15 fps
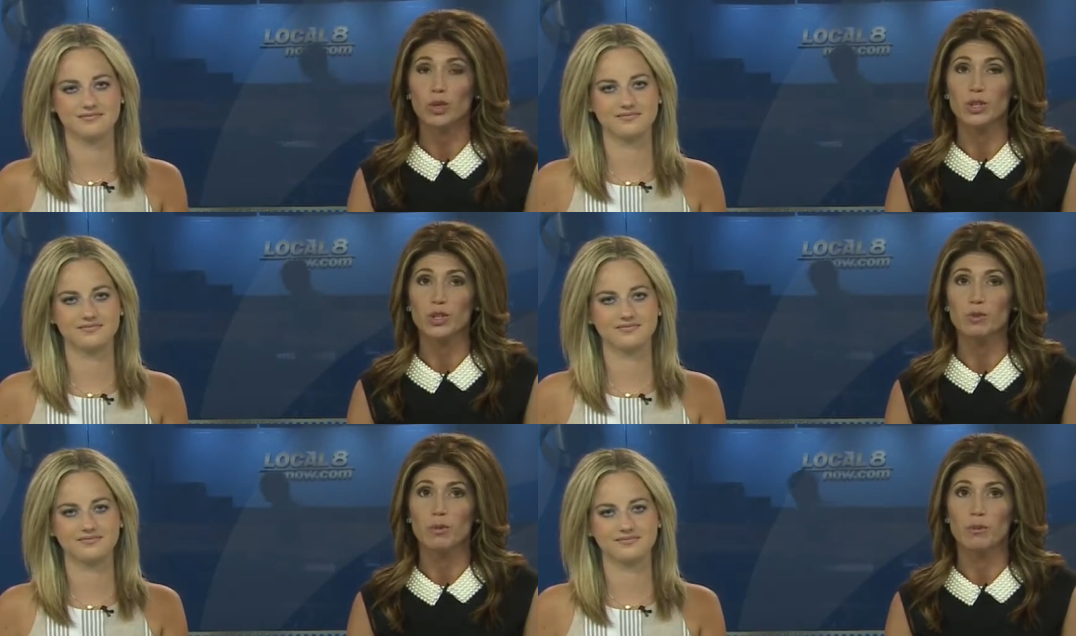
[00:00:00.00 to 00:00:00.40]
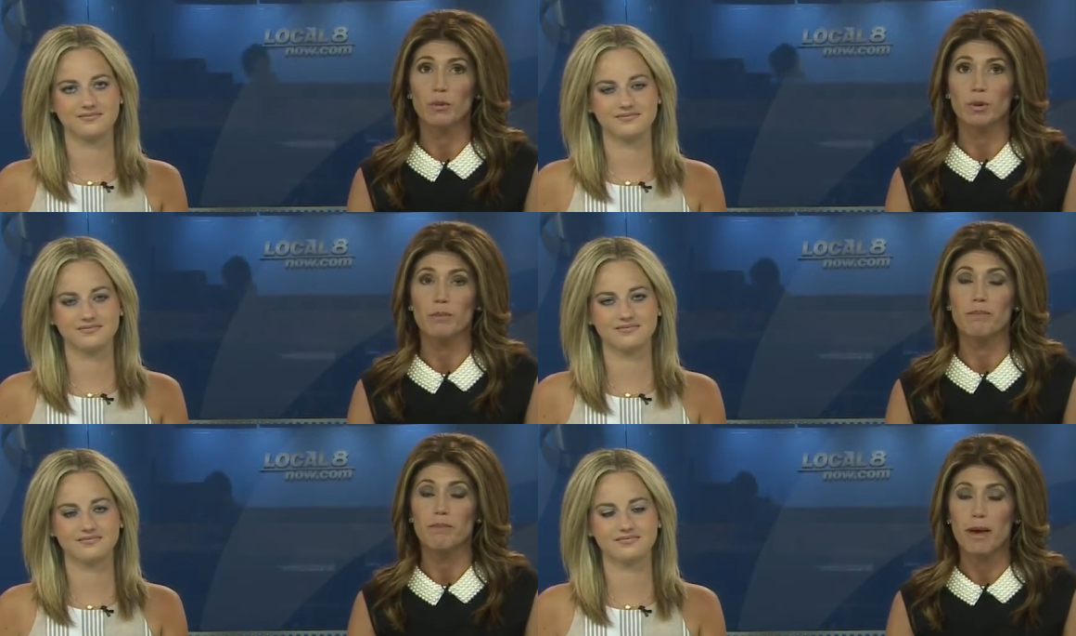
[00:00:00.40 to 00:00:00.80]
Speaker 1: II mem
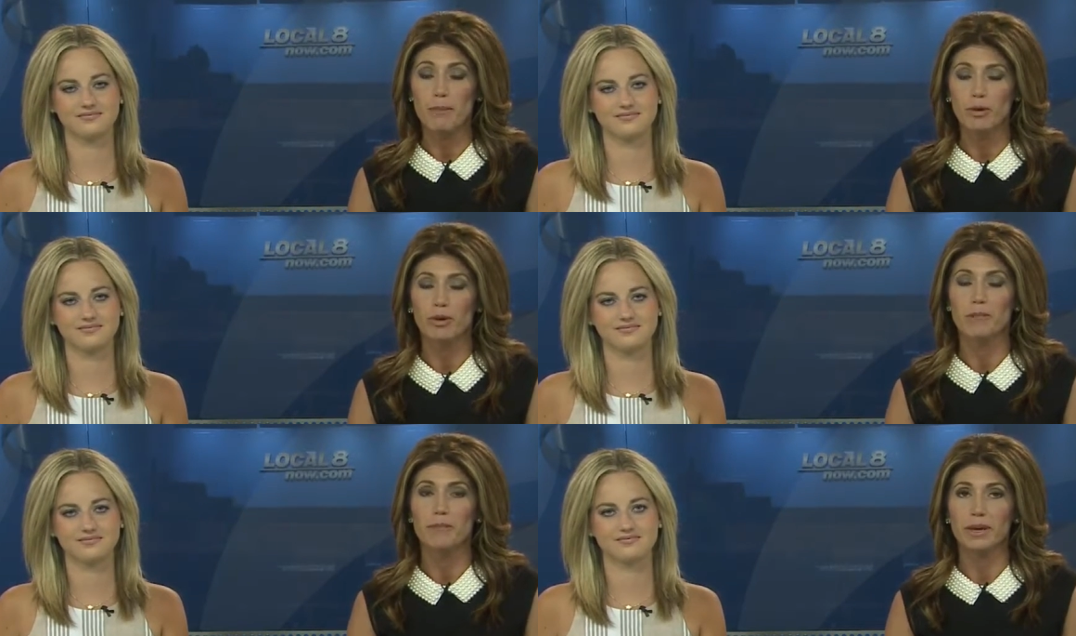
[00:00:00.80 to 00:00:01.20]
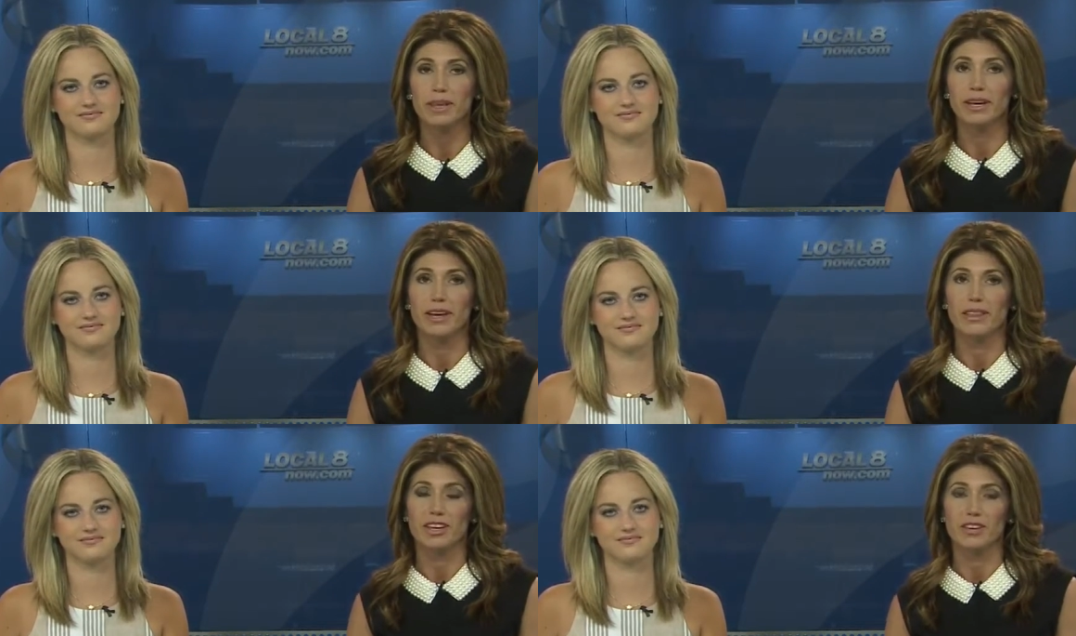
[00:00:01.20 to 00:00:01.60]
memorabilia
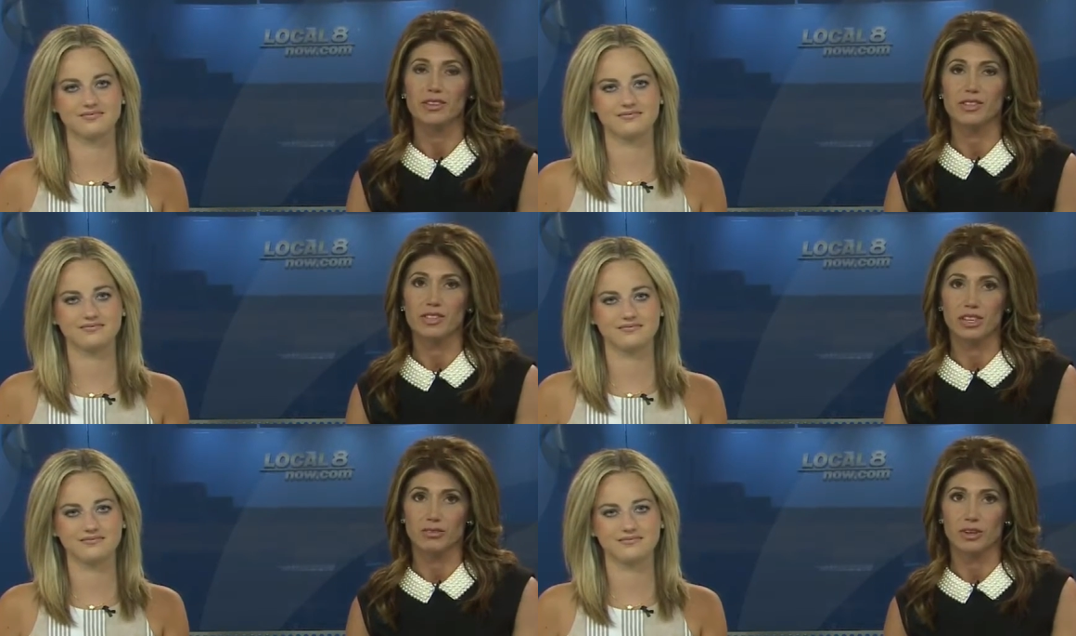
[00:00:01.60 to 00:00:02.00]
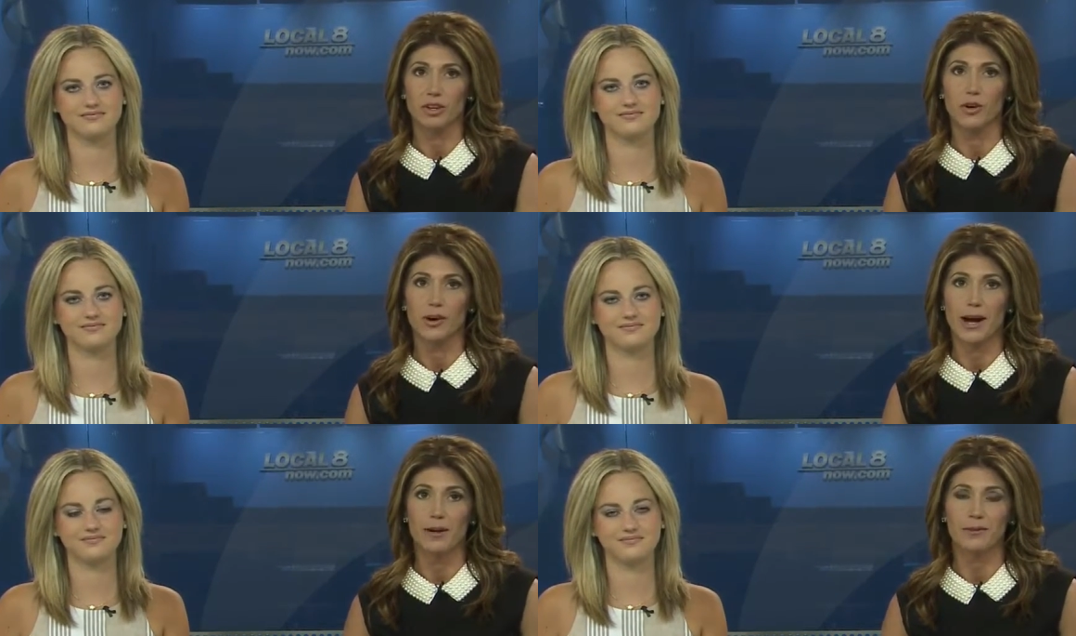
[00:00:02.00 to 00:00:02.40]
that you can see if you go
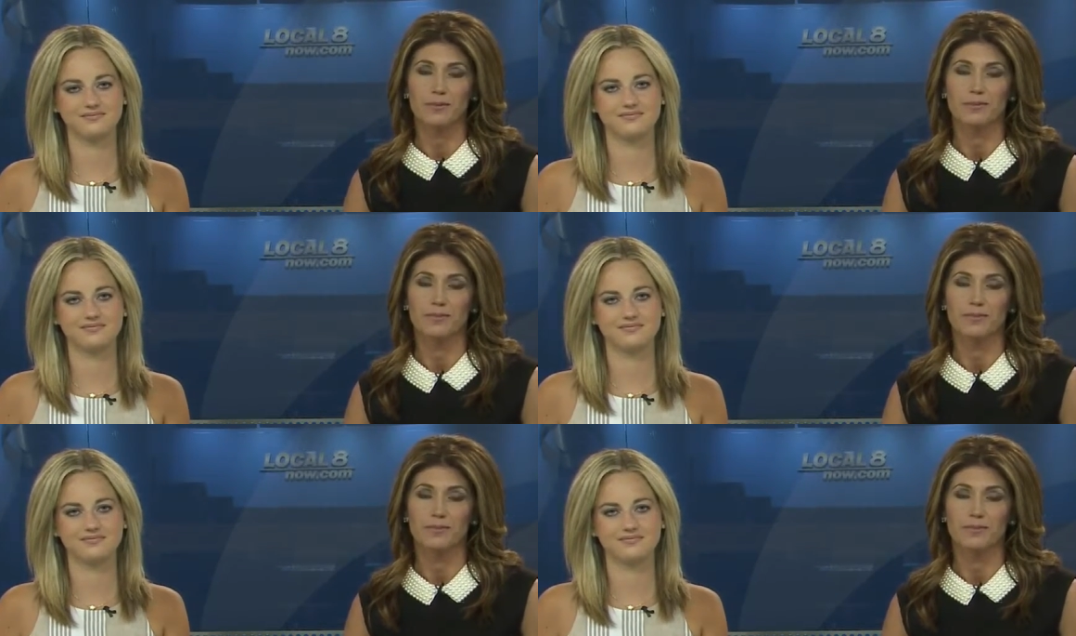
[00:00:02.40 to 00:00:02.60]
out.